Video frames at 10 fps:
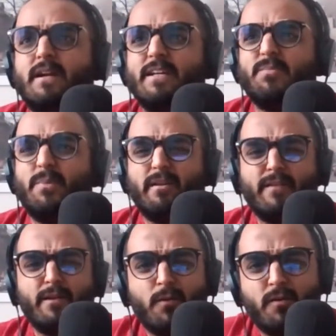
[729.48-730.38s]
I guess, better
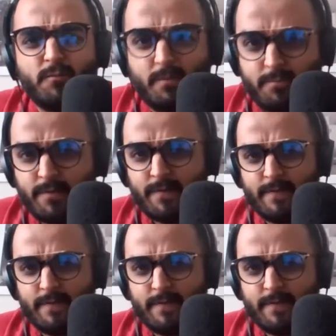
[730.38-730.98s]
than a lot of people.